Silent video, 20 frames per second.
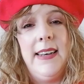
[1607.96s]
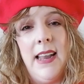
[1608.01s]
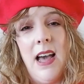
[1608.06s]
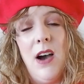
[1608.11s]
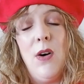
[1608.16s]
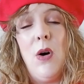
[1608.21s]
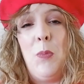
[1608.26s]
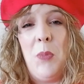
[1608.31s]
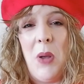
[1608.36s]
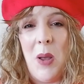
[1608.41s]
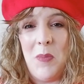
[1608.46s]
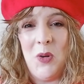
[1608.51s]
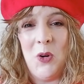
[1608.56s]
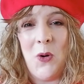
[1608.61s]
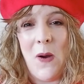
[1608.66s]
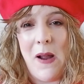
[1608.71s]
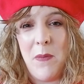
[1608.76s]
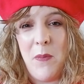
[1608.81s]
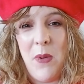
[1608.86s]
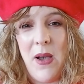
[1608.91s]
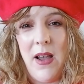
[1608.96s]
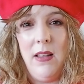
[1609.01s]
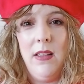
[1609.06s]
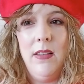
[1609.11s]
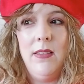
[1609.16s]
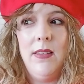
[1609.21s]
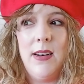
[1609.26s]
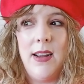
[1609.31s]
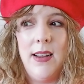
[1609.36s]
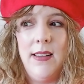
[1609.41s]
Now a Pat McGrath
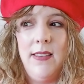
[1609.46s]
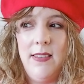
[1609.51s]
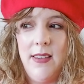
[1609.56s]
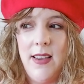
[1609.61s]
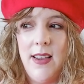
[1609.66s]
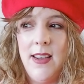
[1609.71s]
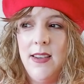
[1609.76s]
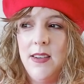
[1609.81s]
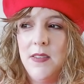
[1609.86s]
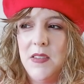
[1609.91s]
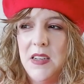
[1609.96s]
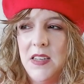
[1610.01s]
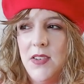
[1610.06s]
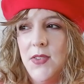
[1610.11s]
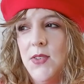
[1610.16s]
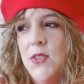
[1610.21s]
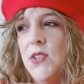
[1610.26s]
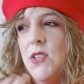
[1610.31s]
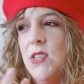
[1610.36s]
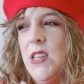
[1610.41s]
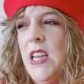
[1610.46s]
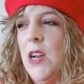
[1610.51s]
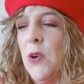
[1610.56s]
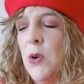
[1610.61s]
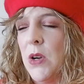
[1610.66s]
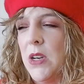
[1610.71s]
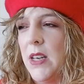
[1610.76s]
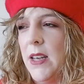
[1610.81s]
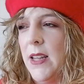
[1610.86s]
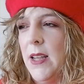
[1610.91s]
palette that I think is
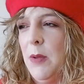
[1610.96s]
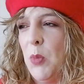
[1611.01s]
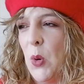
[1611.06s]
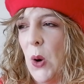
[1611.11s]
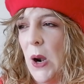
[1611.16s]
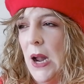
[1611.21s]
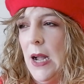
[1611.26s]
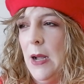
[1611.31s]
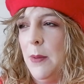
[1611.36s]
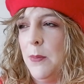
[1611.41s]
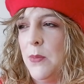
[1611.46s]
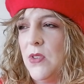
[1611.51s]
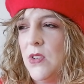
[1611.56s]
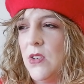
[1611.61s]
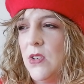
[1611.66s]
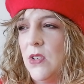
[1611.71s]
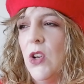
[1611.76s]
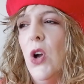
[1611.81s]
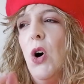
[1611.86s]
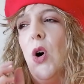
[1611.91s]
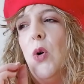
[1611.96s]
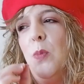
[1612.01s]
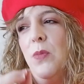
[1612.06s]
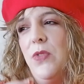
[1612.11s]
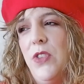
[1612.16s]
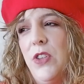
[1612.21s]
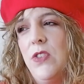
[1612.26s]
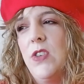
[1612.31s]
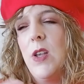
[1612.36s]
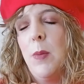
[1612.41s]
secretly perhaps,
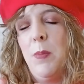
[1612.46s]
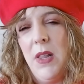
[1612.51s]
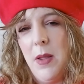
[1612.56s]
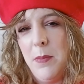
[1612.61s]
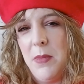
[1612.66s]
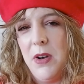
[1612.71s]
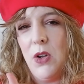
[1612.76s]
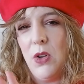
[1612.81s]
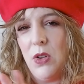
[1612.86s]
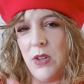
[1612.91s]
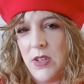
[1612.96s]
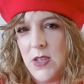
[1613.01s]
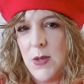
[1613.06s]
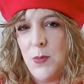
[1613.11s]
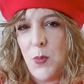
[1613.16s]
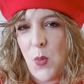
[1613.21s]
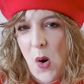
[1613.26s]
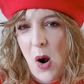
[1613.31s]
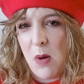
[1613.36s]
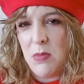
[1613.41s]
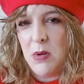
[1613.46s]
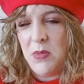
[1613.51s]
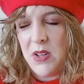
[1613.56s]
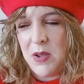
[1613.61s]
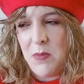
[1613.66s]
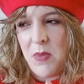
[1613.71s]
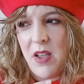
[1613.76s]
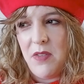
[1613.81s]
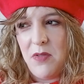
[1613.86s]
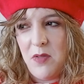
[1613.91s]
no, the Subliminal is
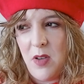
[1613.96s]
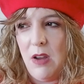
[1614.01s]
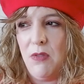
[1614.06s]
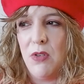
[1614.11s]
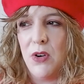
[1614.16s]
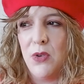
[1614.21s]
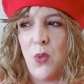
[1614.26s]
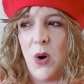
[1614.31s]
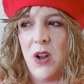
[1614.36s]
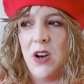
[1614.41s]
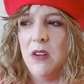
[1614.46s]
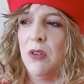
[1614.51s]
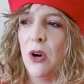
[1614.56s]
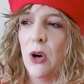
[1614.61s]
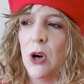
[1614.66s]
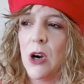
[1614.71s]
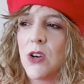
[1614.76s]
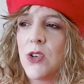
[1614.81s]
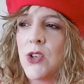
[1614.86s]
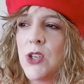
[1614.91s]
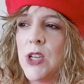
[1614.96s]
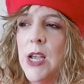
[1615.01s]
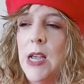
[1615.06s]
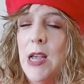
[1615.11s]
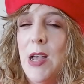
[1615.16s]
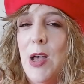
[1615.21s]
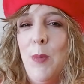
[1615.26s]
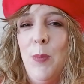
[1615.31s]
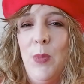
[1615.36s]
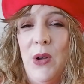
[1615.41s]
probably my favorite one of hers.
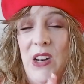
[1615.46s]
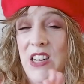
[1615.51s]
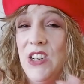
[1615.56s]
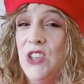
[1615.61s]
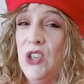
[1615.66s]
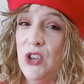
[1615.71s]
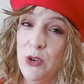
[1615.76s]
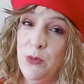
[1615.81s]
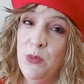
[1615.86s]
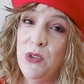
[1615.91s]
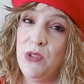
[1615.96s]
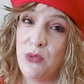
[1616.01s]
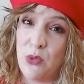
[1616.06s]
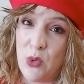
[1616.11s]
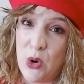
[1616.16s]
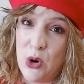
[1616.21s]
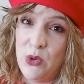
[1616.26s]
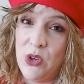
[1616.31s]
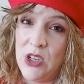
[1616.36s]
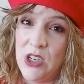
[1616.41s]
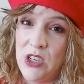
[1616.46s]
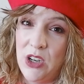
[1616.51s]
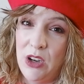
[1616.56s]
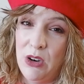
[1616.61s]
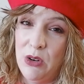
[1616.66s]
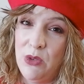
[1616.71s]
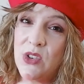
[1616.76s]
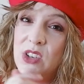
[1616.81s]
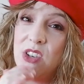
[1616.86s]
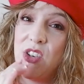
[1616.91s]
But in terms of rosy
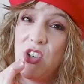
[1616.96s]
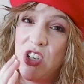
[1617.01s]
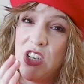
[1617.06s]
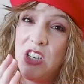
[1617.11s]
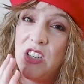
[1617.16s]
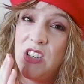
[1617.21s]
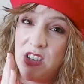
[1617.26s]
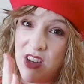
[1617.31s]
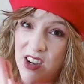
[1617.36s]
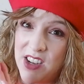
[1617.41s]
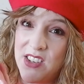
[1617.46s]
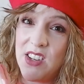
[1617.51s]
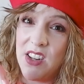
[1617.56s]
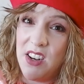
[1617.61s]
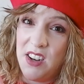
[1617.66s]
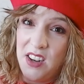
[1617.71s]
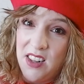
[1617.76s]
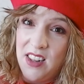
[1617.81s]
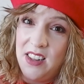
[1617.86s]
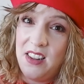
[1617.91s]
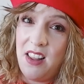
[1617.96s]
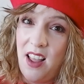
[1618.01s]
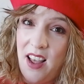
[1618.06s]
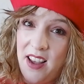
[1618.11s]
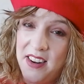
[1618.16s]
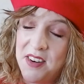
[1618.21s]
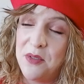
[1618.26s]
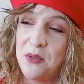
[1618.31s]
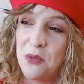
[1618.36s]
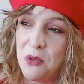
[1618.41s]
tones, and she does a
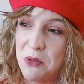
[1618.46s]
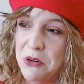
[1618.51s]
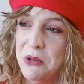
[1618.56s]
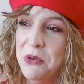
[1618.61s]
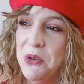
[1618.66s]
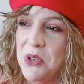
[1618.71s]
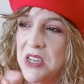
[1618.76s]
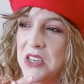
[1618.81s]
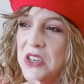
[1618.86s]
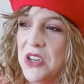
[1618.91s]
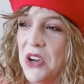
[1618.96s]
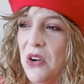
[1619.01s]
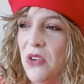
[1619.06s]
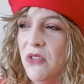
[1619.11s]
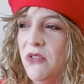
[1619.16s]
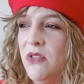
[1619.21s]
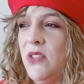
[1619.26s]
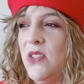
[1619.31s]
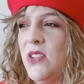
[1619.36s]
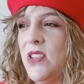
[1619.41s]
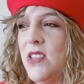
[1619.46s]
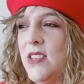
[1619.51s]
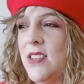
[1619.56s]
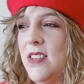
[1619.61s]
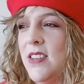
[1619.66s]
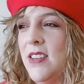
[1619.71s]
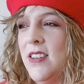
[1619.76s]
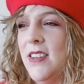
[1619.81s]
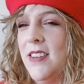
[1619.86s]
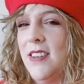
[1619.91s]
lot of rosy tones,
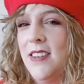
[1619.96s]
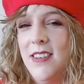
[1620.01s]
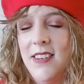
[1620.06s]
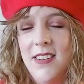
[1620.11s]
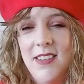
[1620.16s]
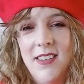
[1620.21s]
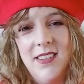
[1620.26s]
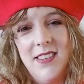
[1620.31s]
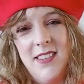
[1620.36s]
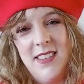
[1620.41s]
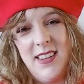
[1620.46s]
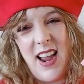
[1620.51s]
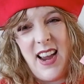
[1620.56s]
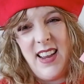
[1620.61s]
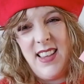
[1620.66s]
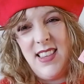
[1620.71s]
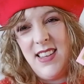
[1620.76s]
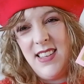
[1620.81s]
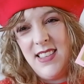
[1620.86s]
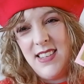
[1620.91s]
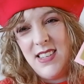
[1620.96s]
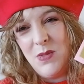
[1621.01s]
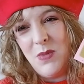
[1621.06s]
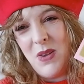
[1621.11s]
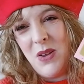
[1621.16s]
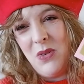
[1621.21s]
I think this